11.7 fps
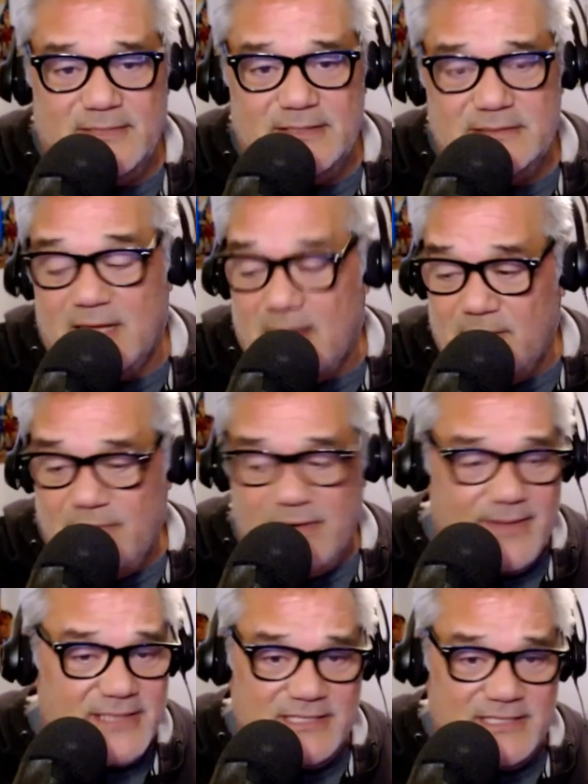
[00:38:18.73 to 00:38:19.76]
I'll bring
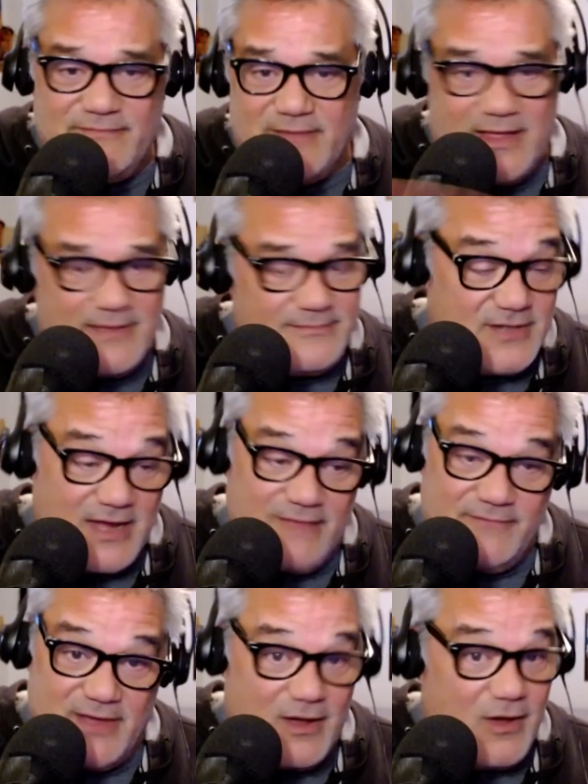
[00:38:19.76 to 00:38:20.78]
my stuff. I've
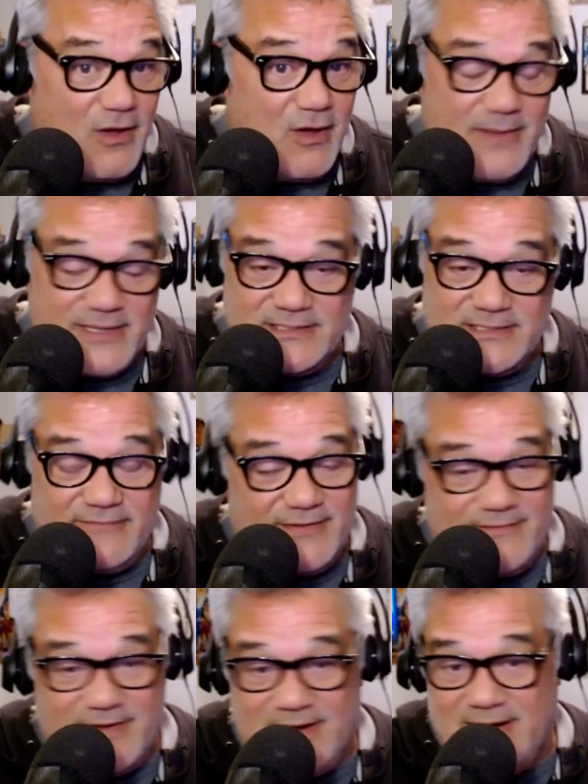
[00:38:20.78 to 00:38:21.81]
got all my stuff. I've
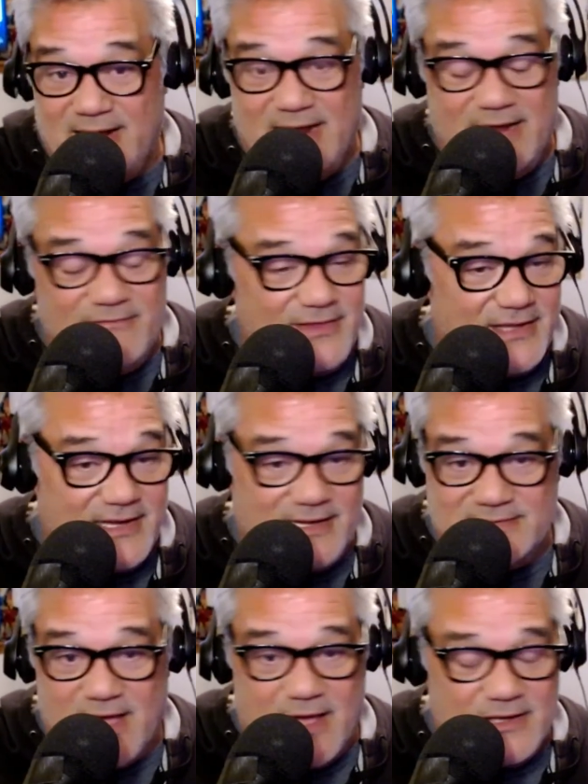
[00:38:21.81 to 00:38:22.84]
got everything. I got
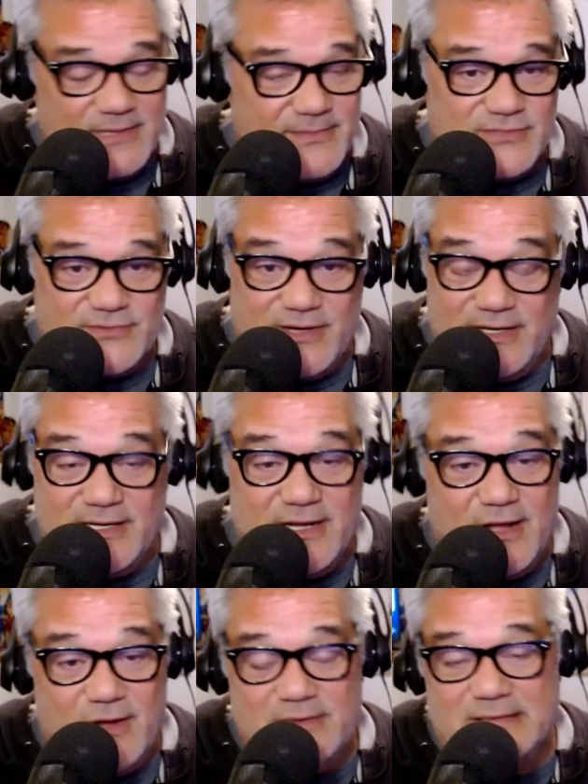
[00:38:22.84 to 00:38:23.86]
documents ready to
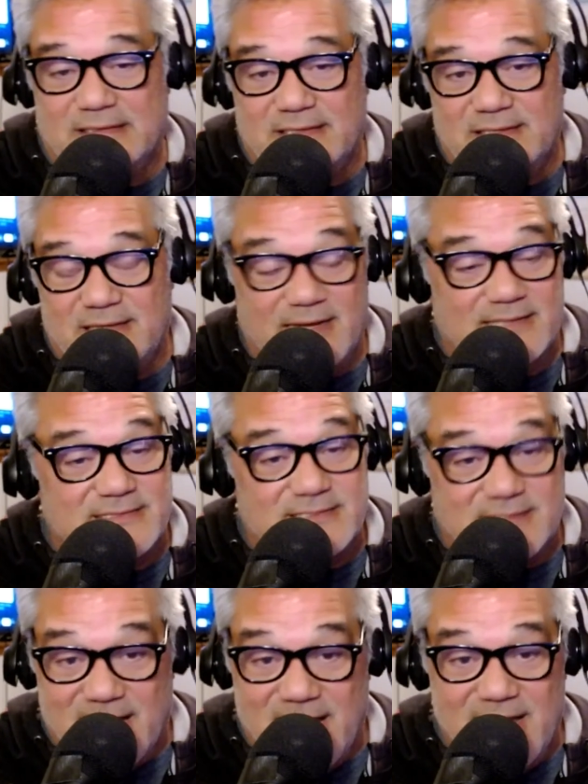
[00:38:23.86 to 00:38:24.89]
go. I got
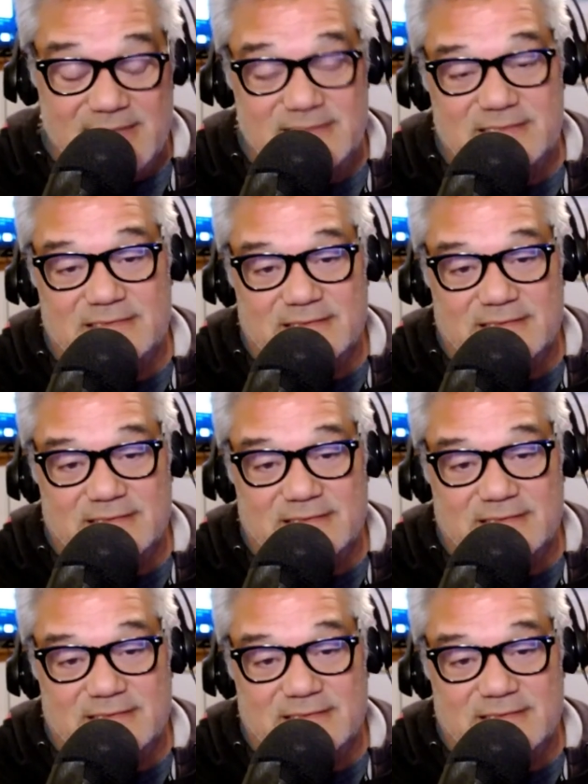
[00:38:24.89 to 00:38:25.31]
slides.